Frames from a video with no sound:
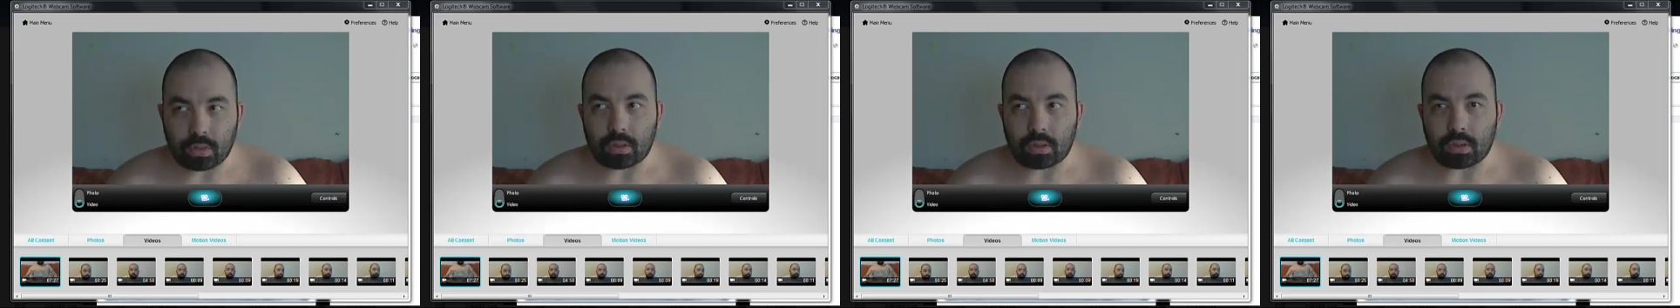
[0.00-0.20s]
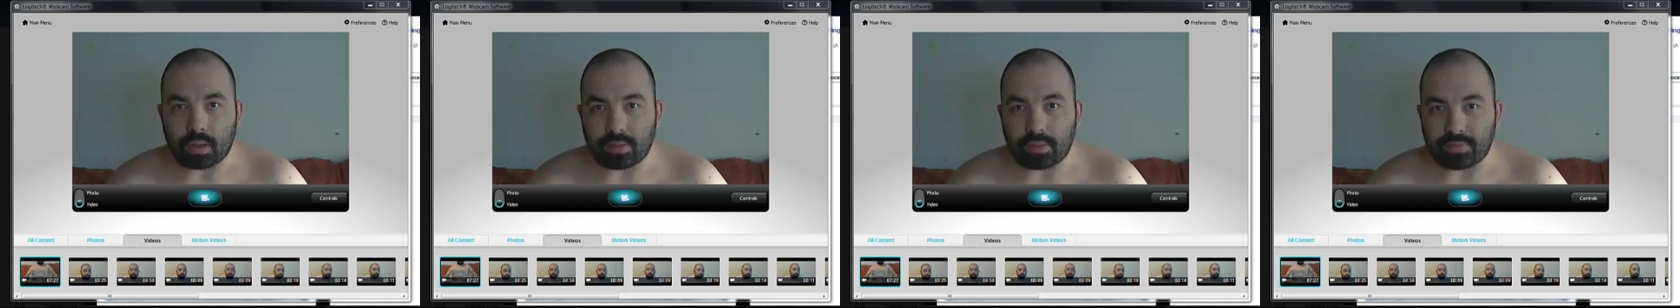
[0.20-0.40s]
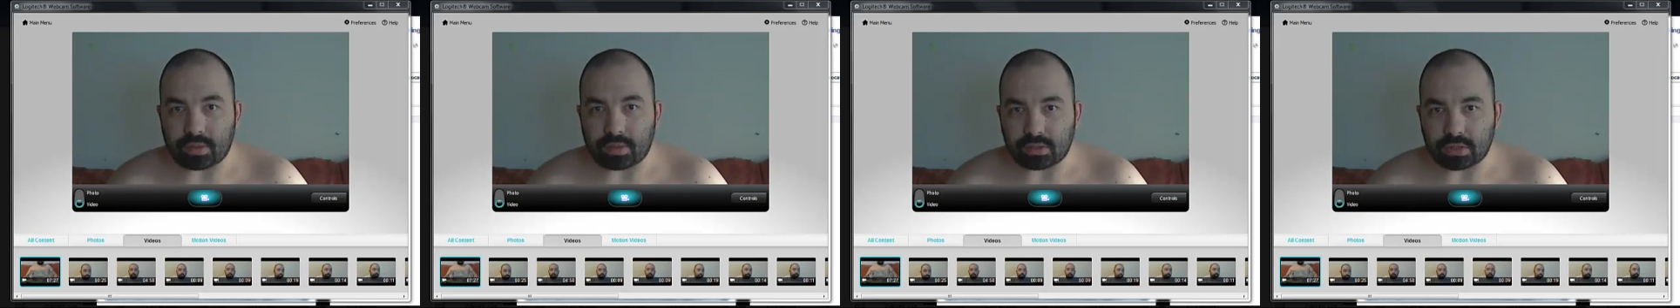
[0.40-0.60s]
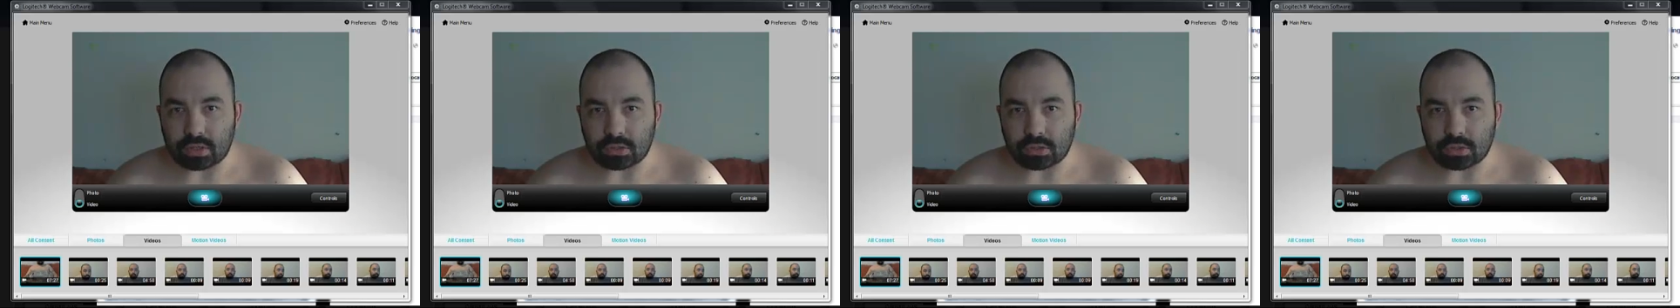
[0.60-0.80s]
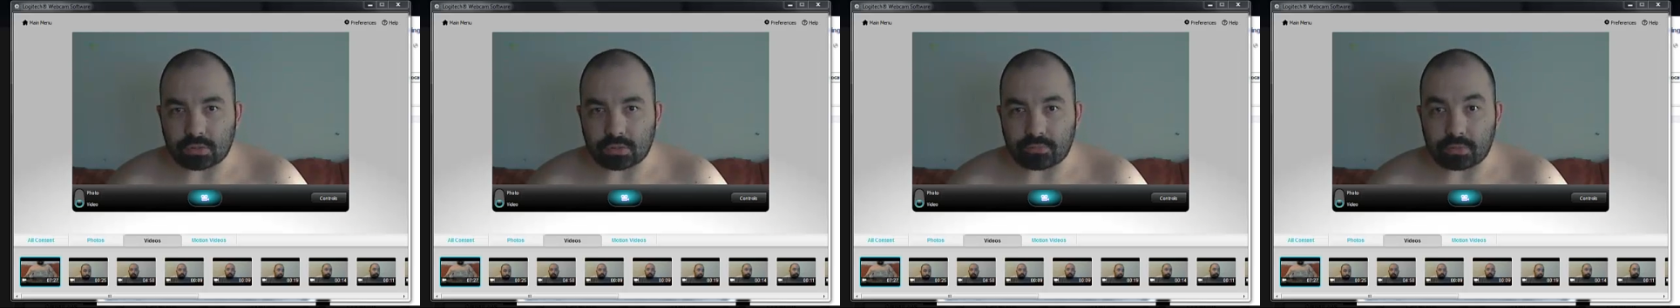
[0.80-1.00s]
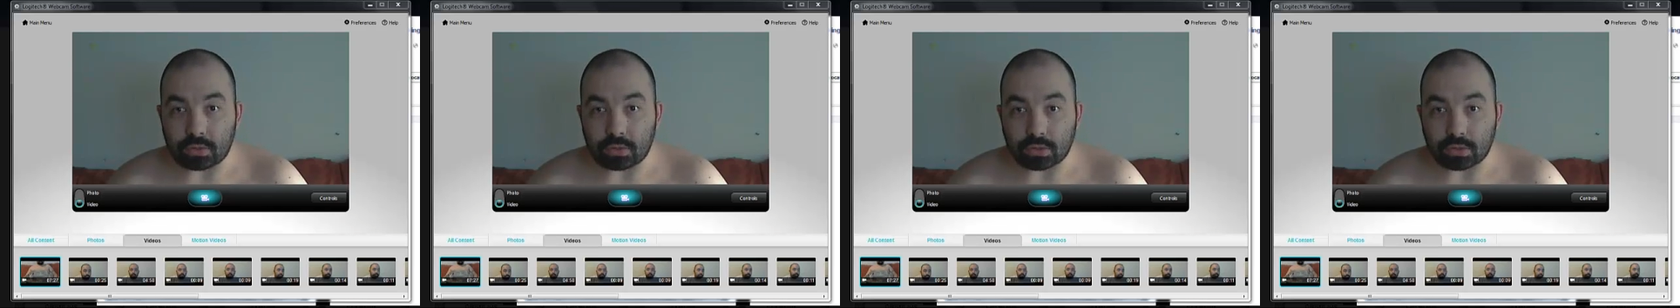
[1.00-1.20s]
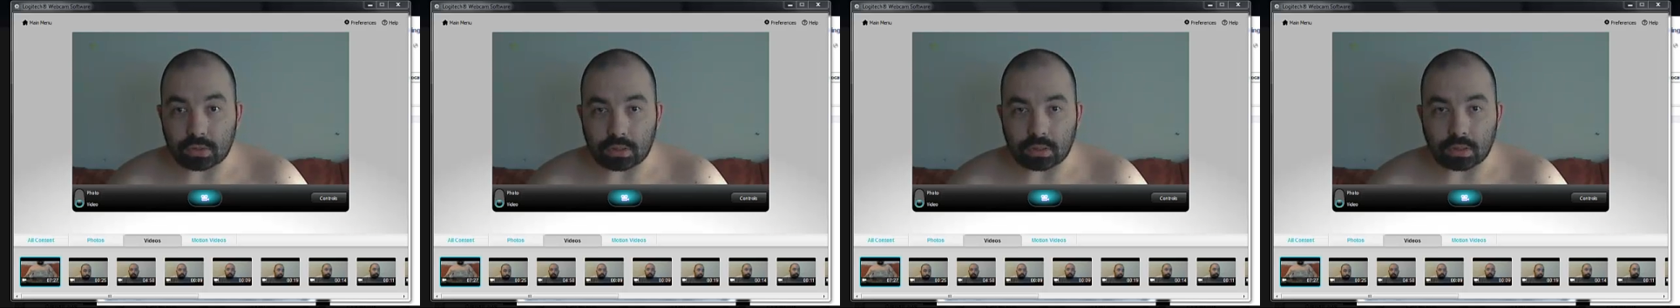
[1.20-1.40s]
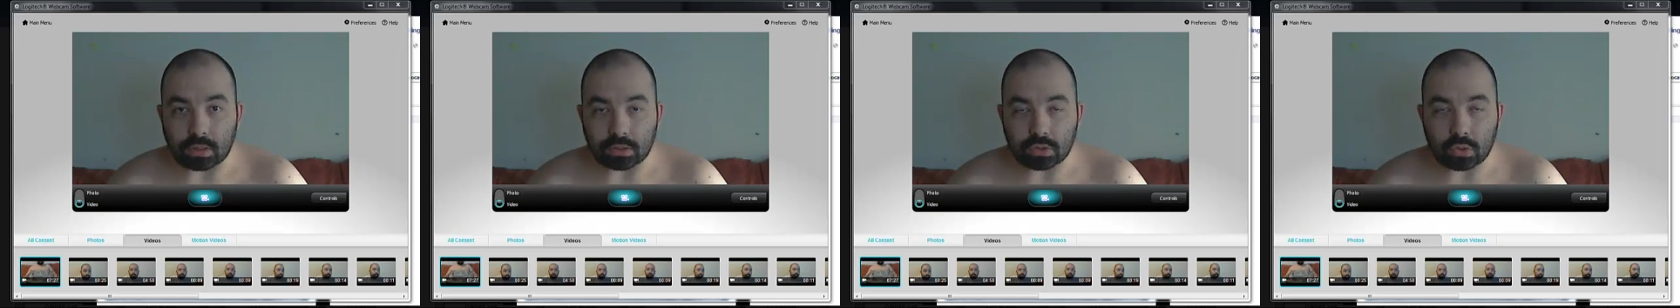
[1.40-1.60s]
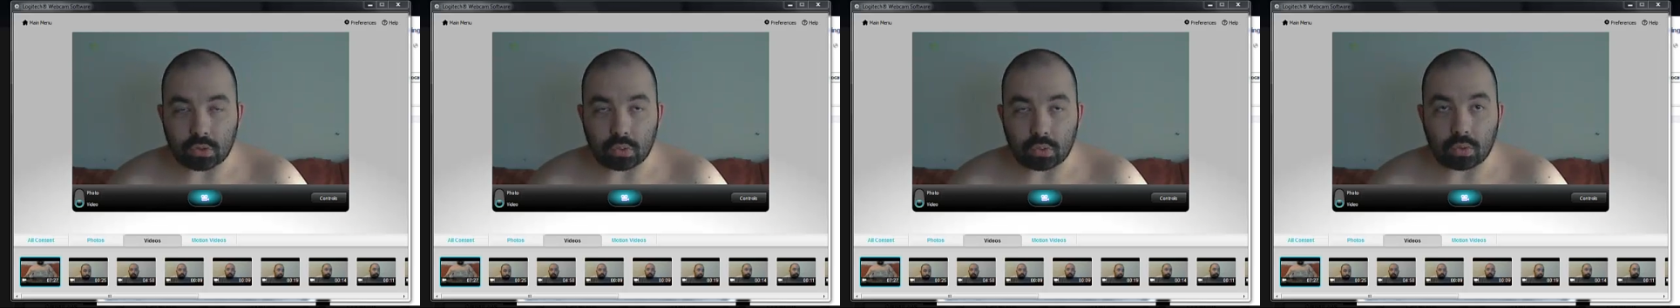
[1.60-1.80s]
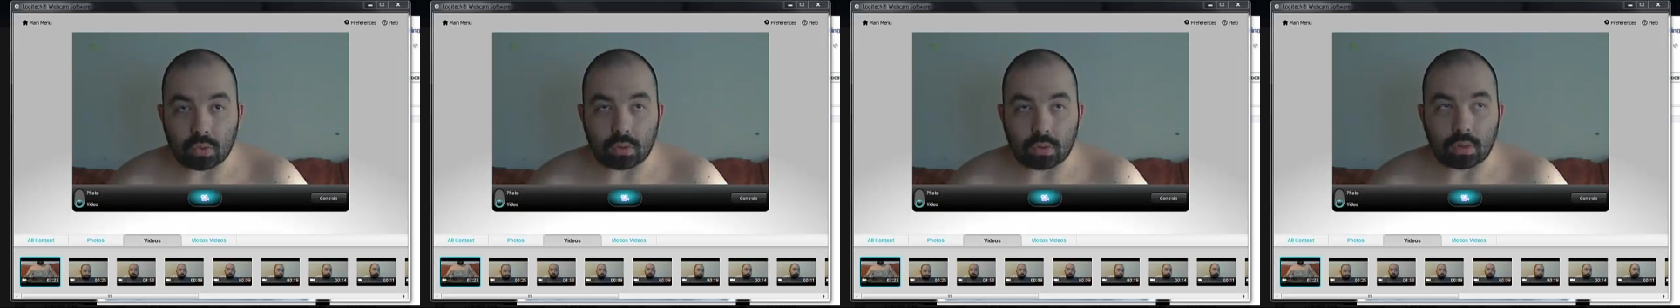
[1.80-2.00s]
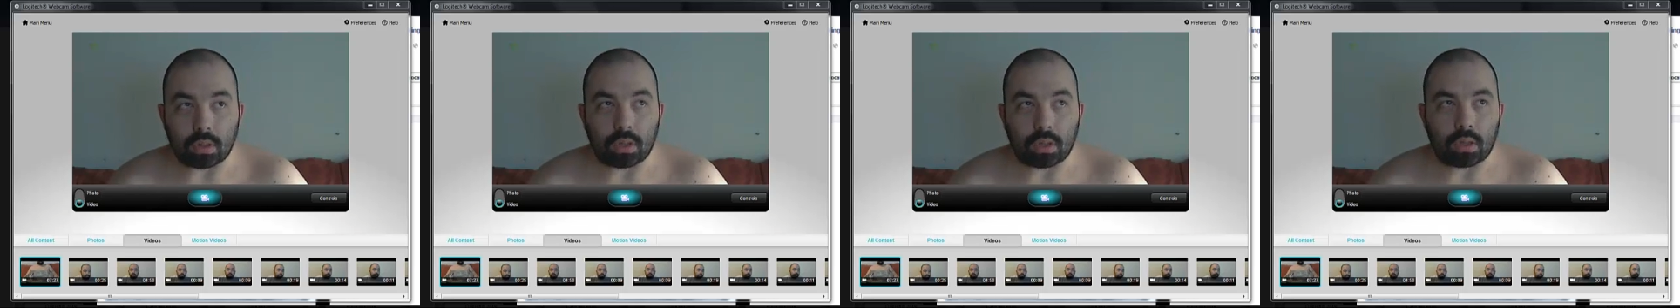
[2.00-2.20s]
If that sounds confusing, that's cool.